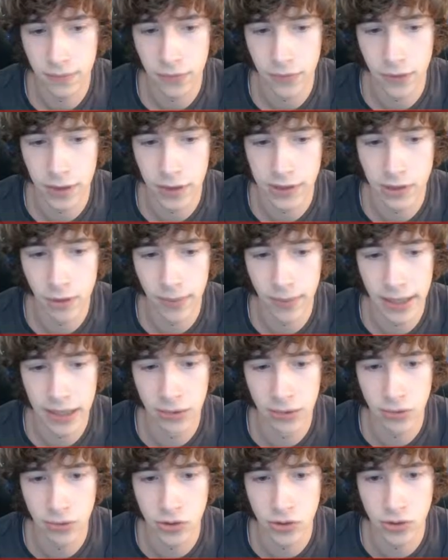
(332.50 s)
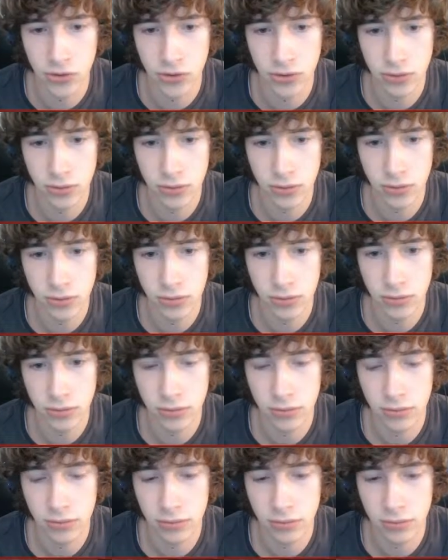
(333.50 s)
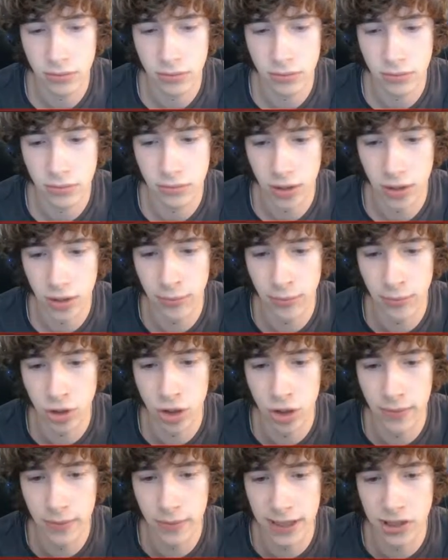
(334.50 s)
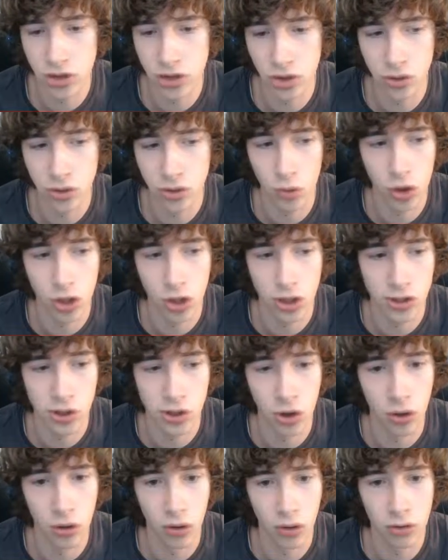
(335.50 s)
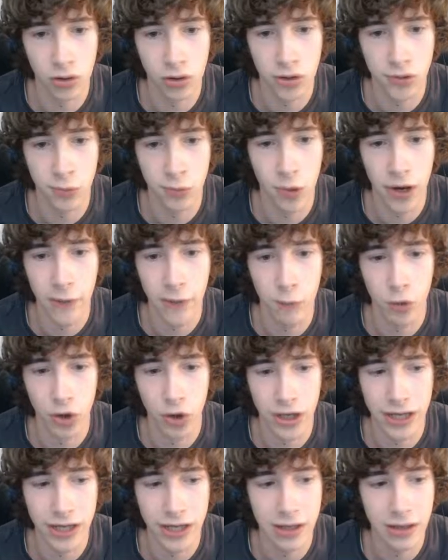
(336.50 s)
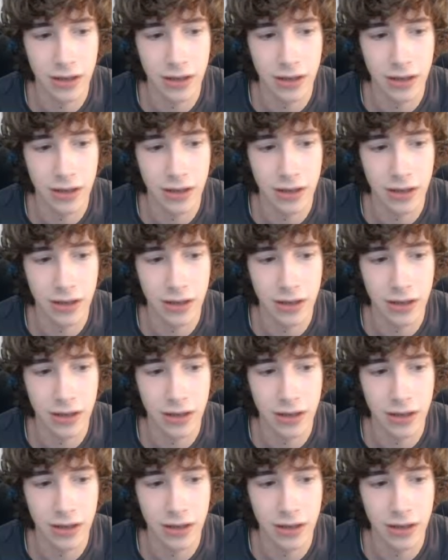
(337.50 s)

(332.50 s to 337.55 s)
Let's go backwards. I'm assuming this doesn't work at all, because why would it?